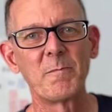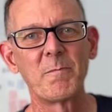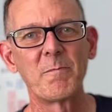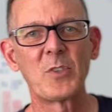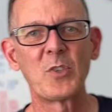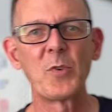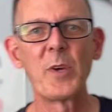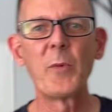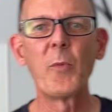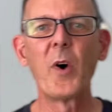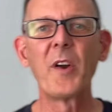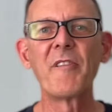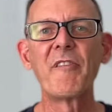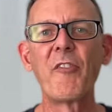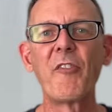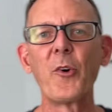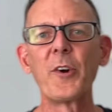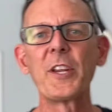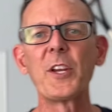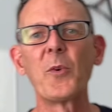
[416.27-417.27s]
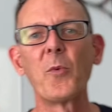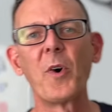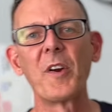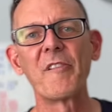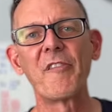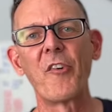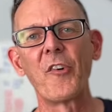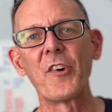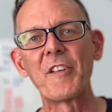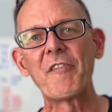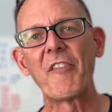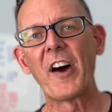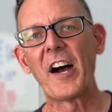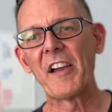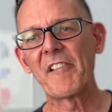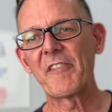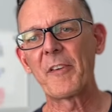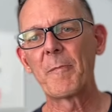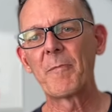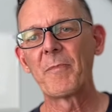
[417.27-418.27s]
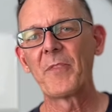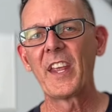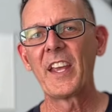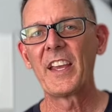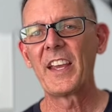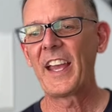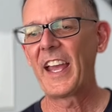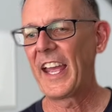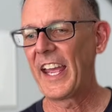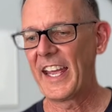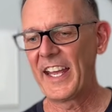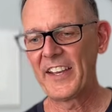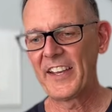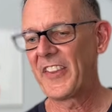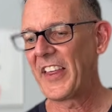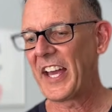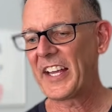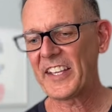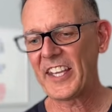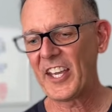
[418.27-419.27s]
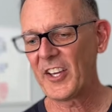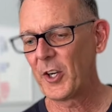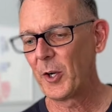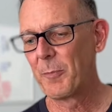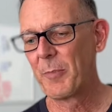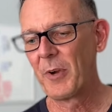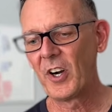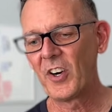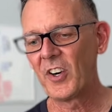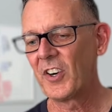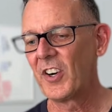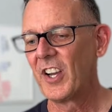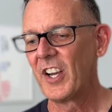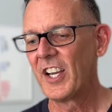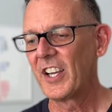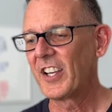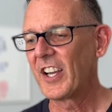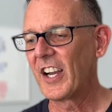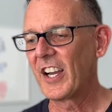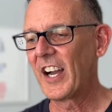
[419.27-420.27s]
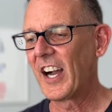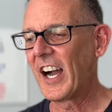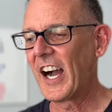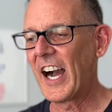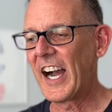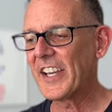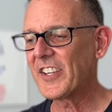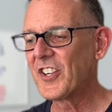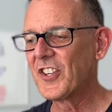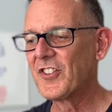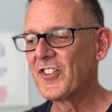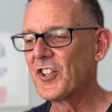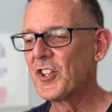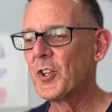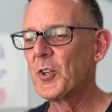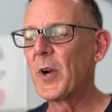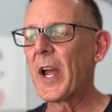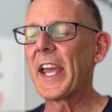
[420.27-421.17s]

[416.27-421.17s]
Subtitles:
between 140 to 145. And that kettlebell, I could do